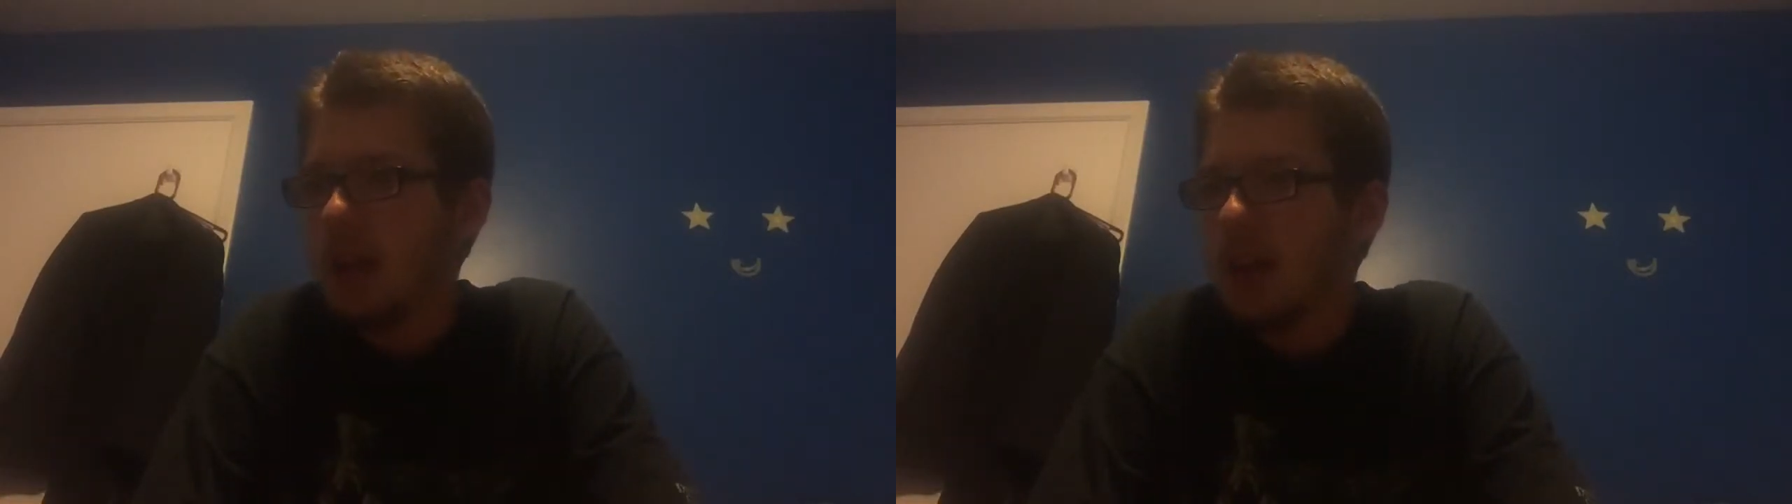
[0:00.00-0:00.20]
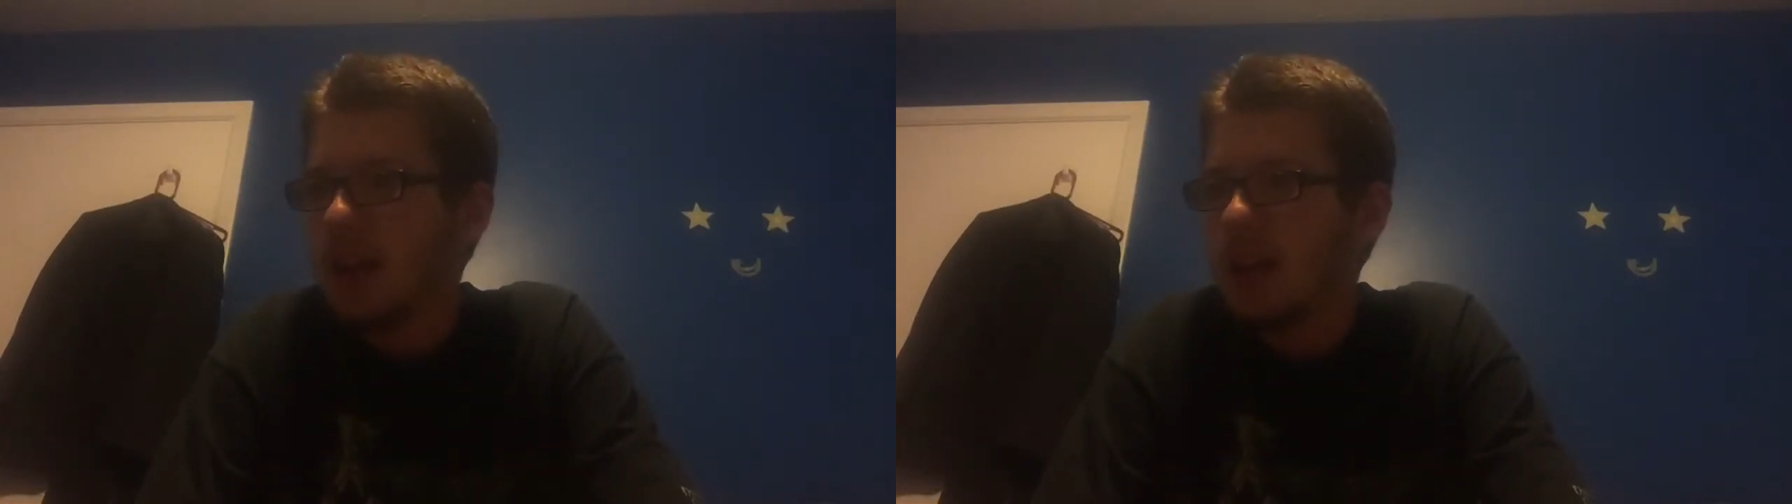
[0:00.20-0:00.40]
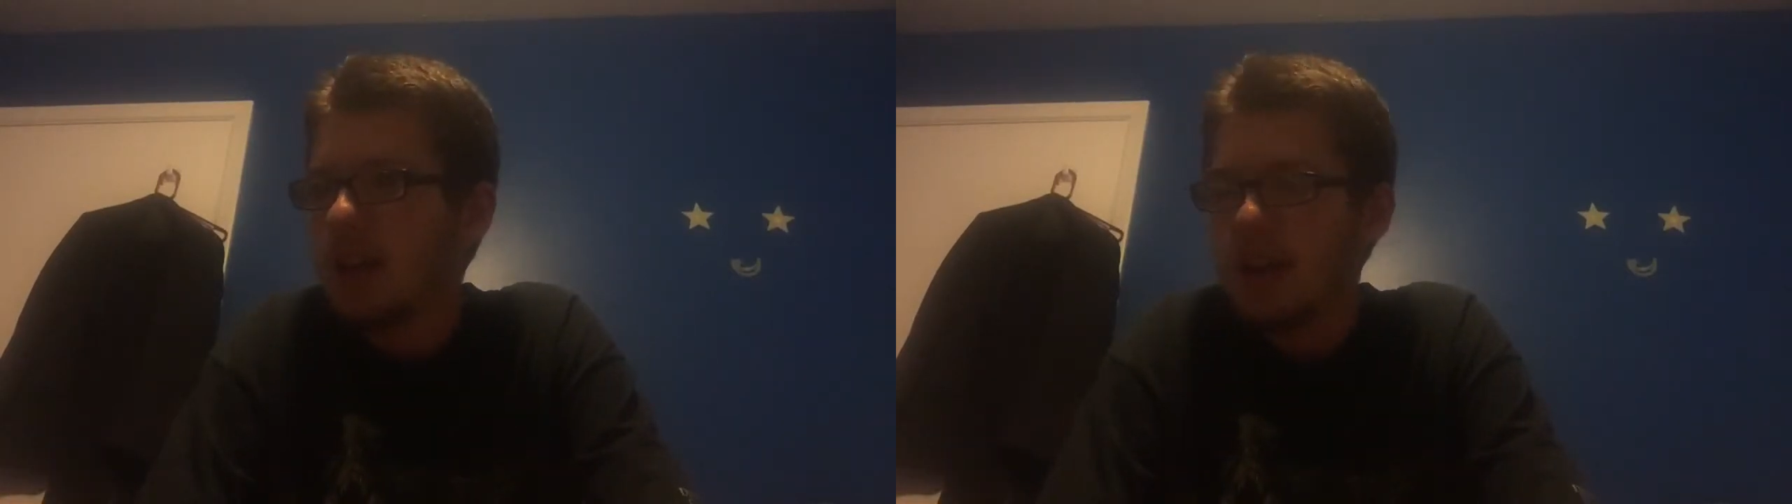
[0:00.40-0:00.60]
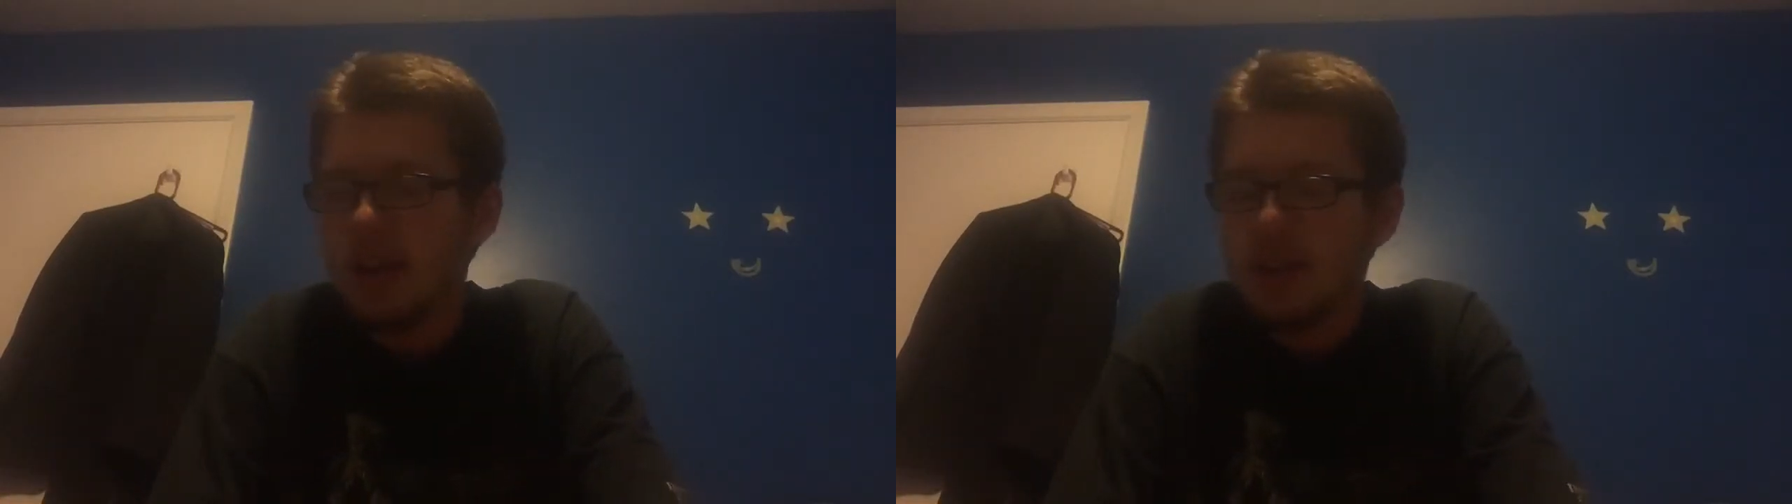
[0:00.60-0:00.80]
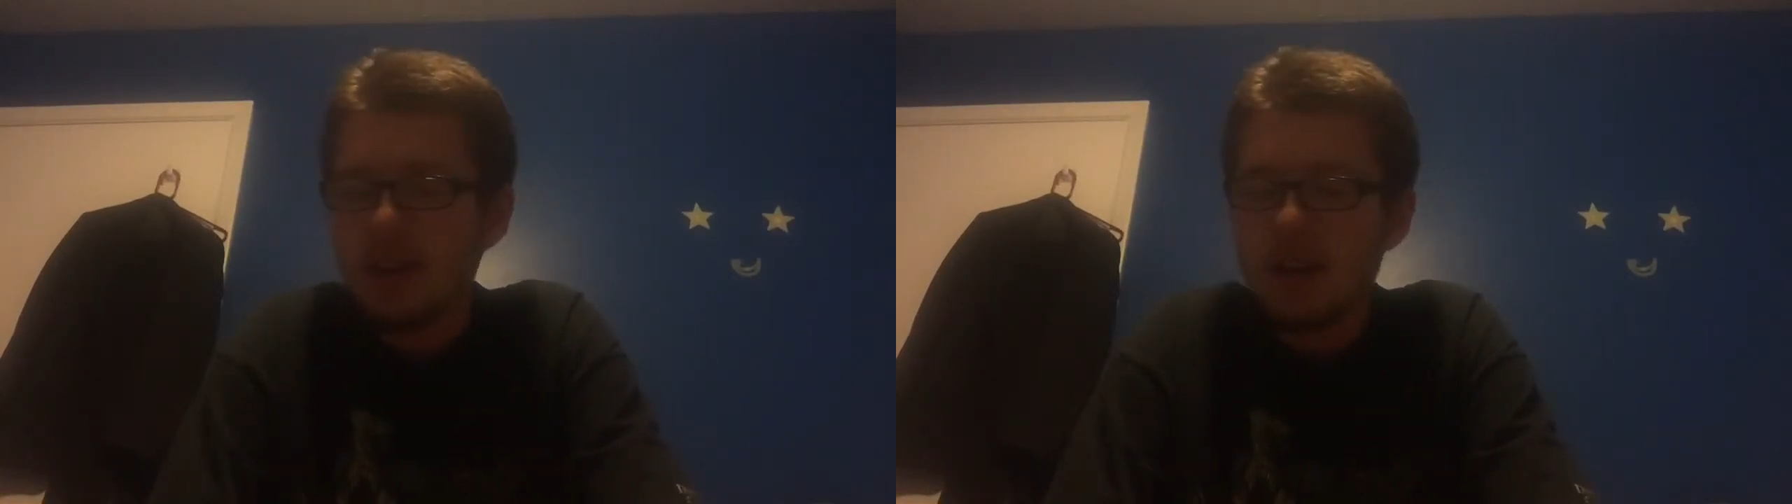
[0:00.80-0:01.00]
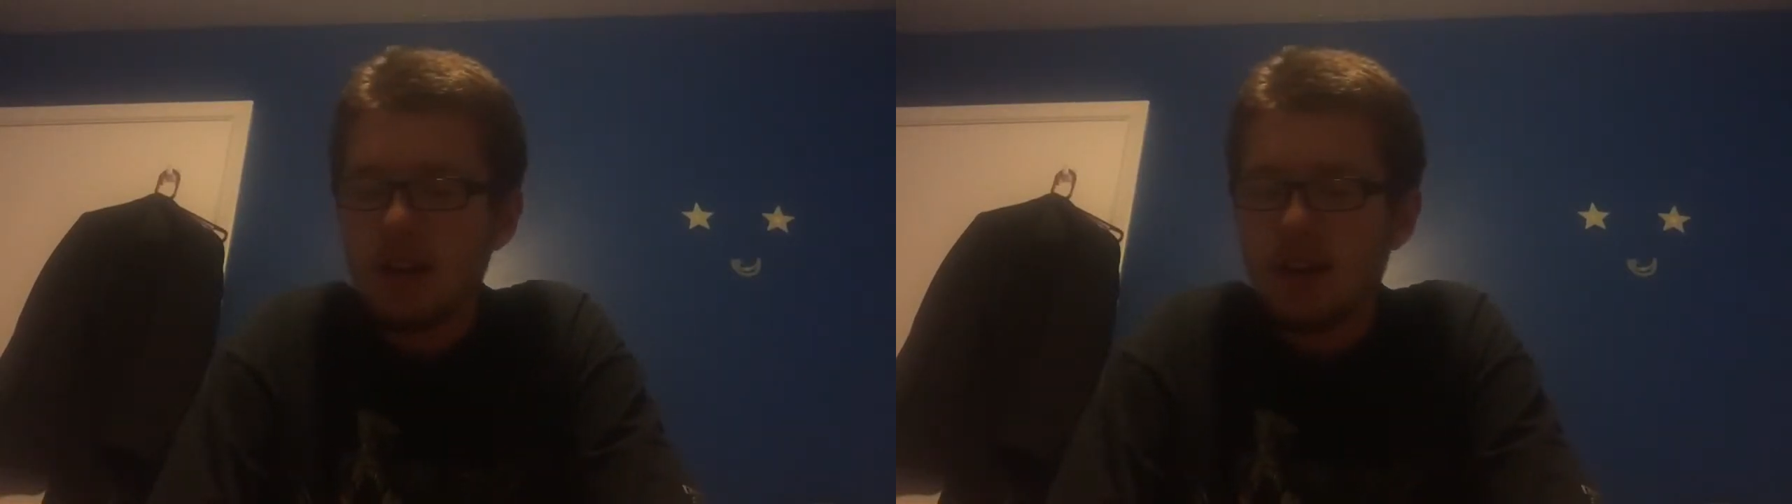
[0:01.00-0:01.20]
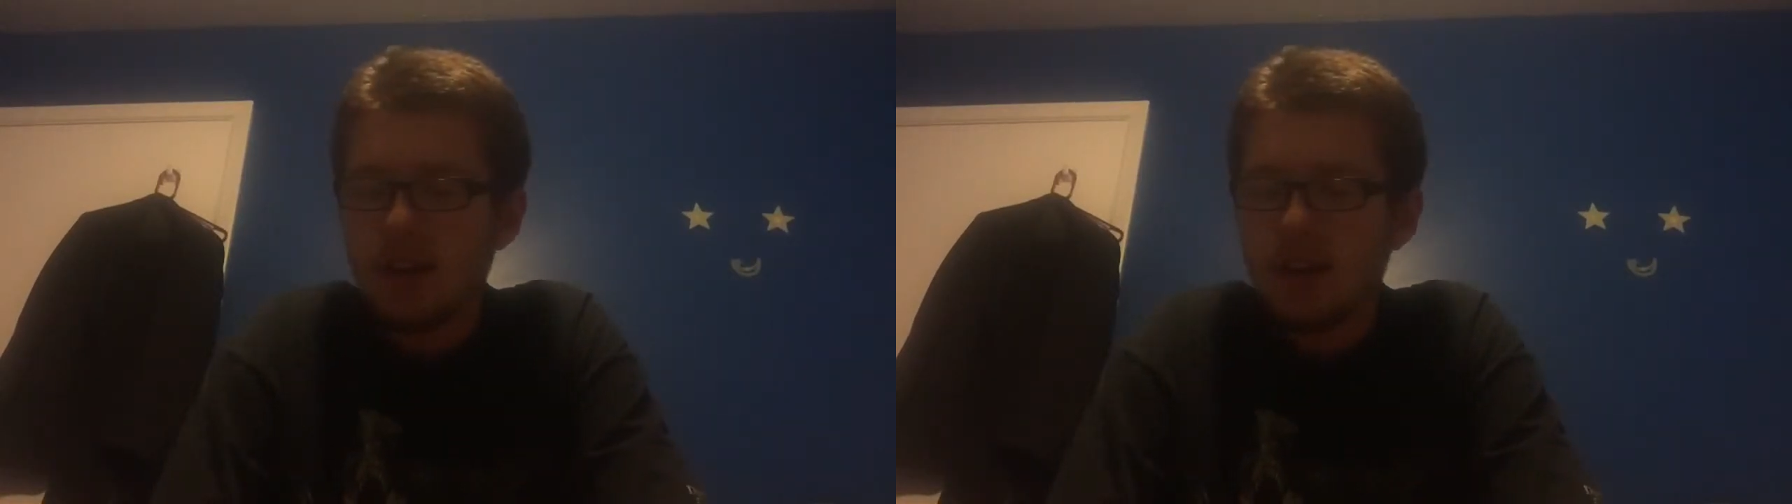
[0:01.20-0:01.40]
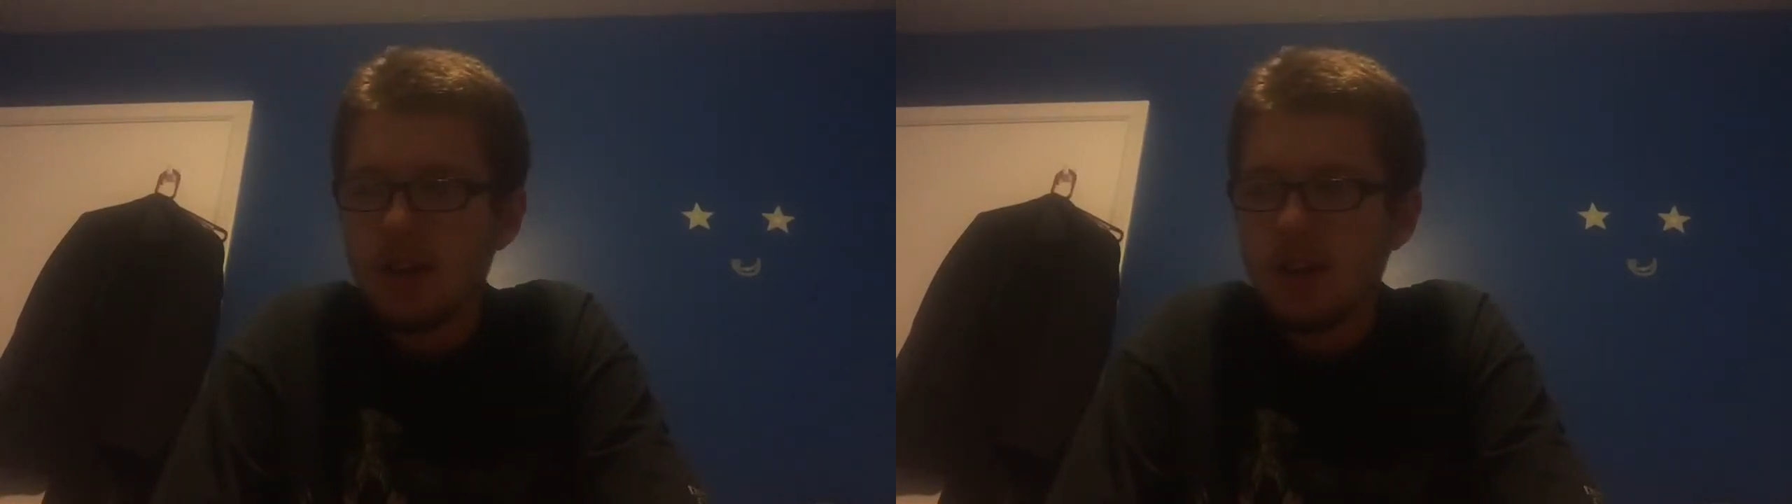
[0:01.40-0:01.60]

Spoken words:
in India,